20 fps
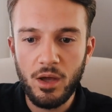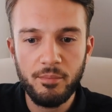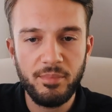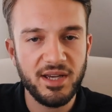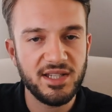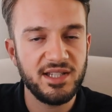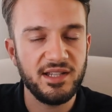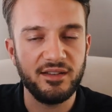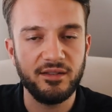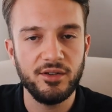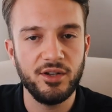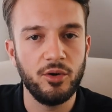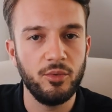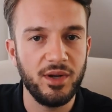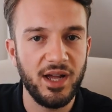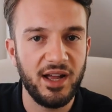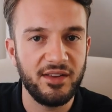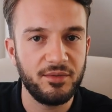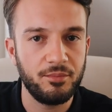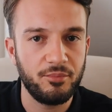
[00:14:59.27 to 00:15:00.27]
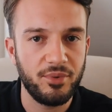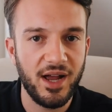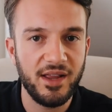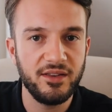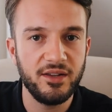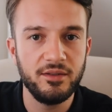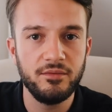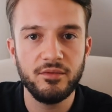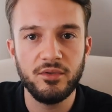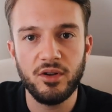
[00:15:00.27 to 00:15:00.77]
basically, you know, we had
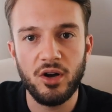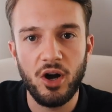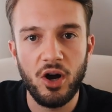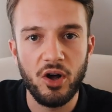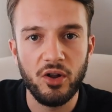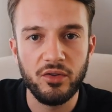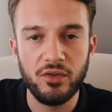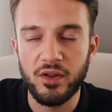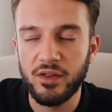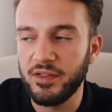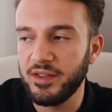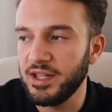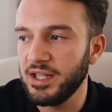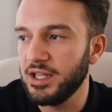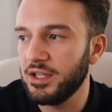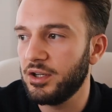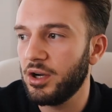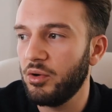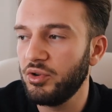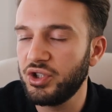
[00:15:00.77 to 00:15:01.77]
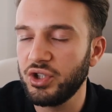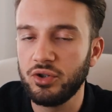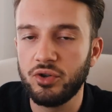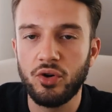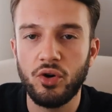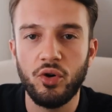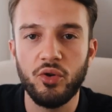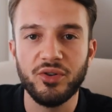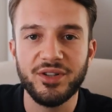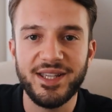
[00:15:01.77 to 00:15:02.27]
Brandon on the coaching
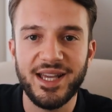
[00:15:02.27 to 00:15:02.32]
call